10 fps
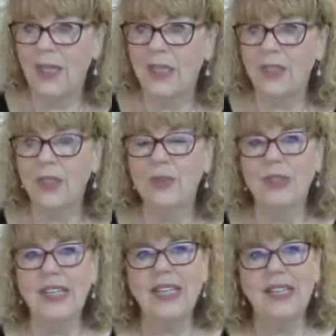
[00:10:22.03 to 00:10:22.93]
So
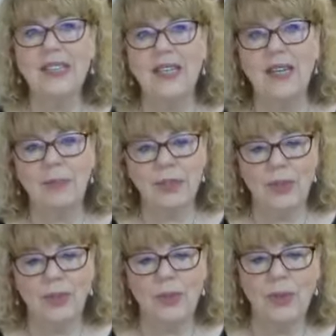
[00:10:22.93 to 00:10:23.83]
take time
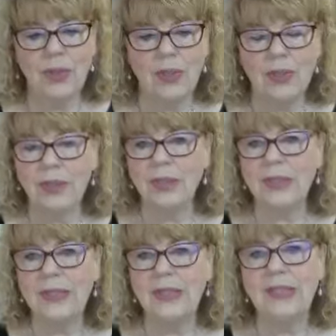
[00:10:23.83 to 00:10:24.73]
to
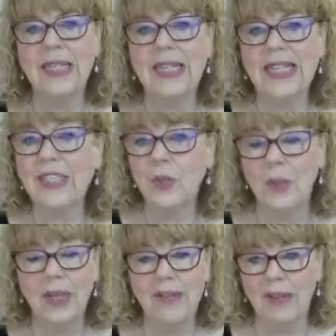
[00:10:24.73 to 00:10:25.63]
take each
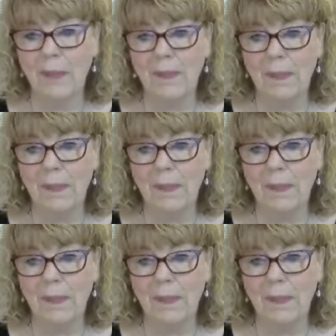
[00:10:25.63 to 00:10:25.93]
one of them.